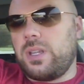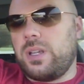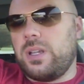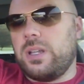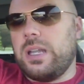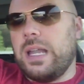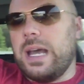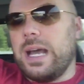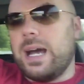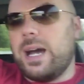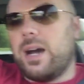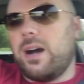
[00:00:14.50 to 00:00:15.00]

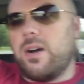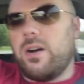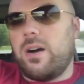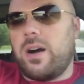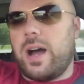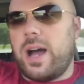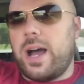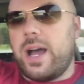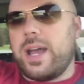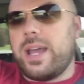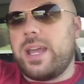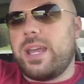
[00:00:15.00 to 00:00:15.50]
Now,
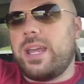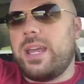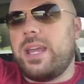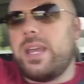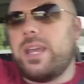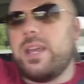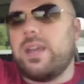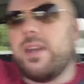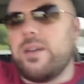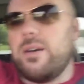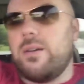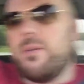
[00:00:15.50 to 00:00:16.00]
I
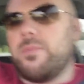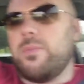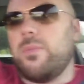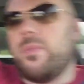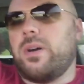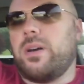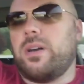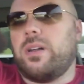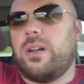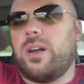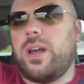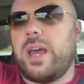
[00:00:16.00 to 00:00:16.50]

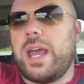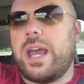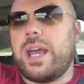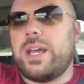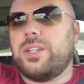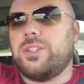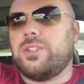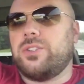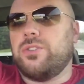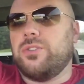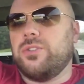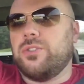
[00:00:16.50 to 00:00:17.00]
am,
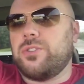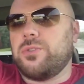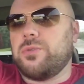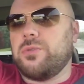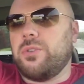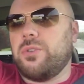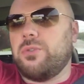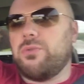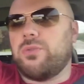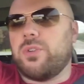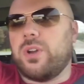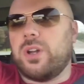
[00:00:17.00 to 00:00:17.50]
as
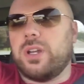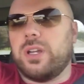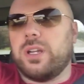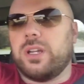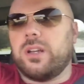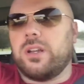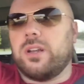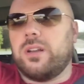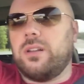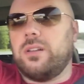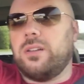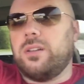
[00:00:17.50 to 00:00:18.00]
usual,
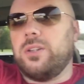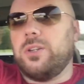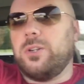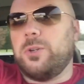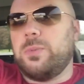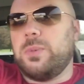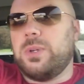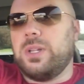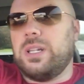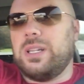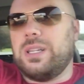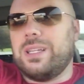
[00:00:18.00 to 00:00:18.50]
running a little
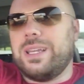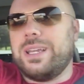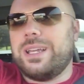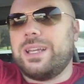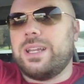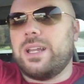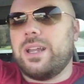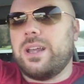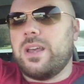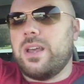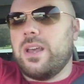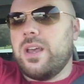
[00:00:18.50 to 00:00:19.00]
bit
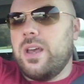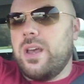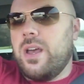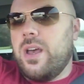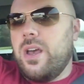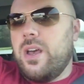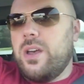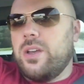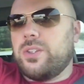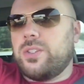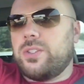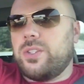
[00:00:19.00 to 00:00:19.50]
late,
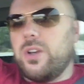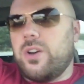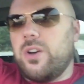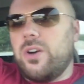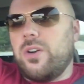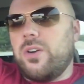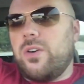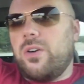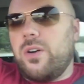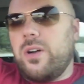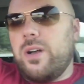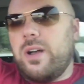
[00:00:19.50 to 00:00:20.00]

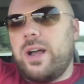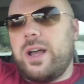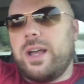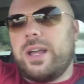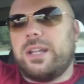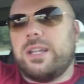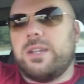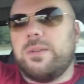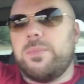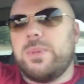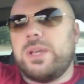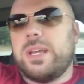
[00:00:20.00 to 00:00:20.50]
so I
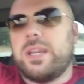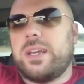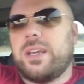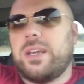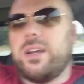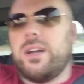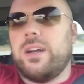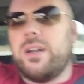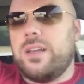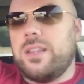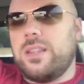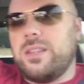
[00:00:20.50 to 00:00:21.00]
had to make
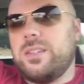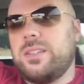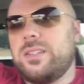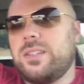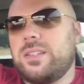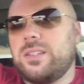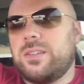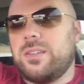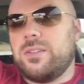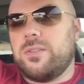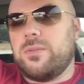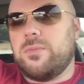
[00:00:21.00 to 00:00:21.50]

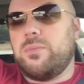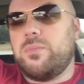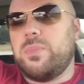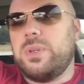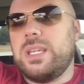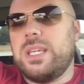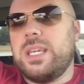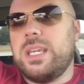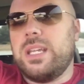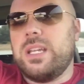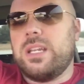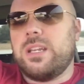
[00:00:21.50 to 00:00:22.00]
this
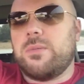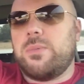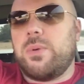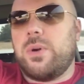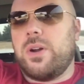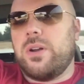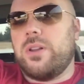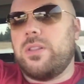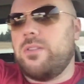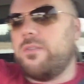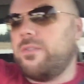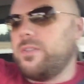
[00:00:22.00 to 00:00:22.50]
beginning
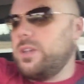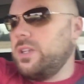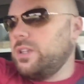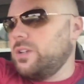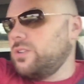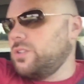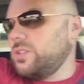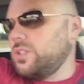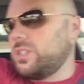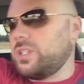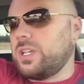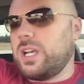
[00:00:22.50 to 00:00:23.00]
part of the video
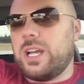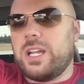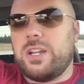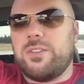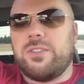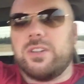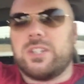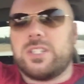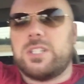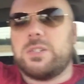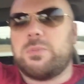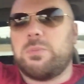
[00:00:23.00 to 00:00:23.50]
just kind of
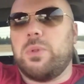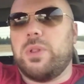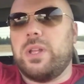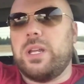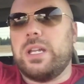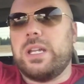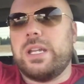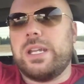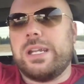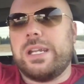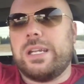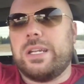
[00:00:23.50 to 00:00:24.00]

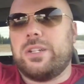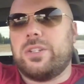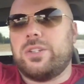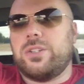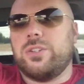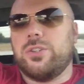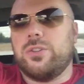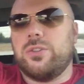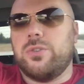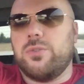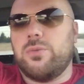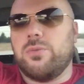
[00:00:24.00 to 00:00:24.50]
explaining to
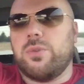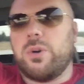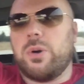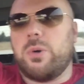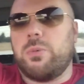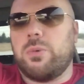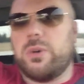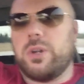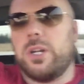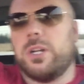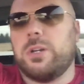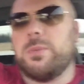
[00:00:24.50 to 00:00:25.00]
you what
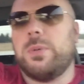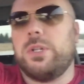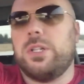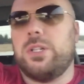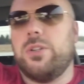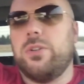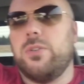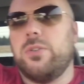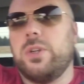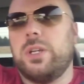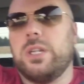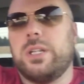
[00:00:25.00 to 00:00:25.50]
we're going to be
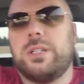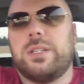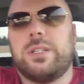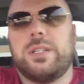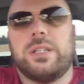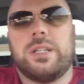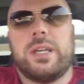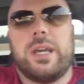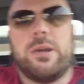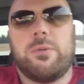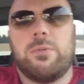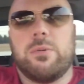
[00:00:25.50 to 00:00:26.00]
doing
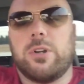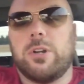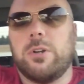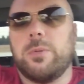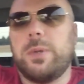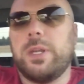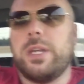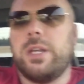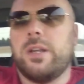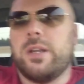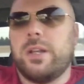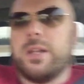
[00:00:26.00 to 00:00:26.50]
today. We're going
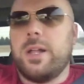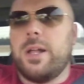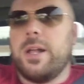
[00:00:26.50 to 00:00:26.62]
to be